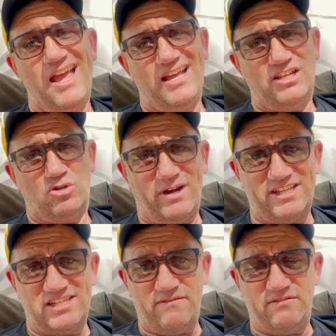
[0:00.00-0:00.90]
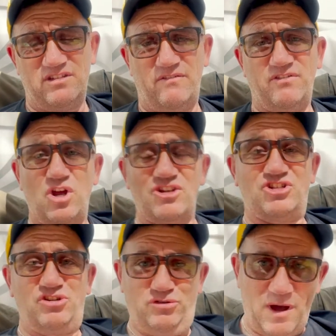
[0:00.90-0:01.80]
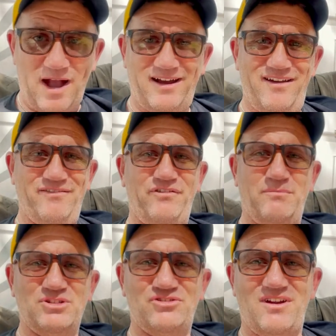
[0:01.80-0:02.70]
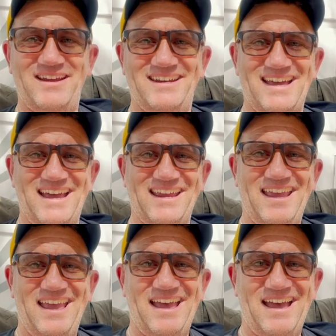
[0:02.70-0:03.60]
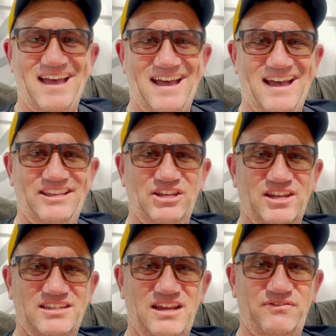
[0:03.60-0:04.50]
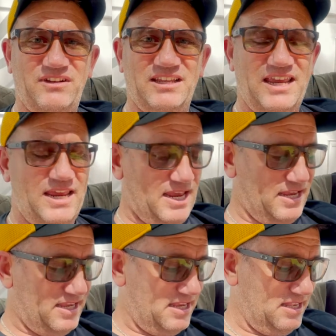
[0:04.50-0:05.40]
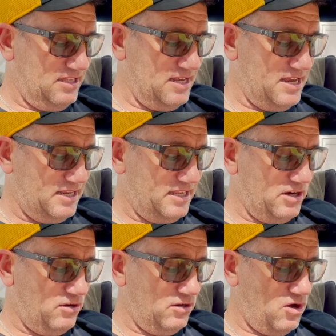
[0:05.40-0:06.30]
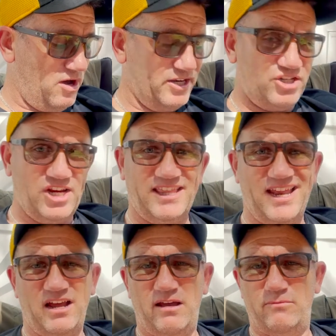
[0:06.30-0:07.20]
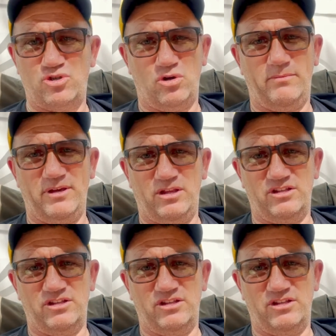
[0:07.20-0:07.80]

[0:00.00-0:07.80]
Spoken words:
27. So if you're not too hungover from Australia Day, you can definitely get online and check that out. I'm sure it'll be on the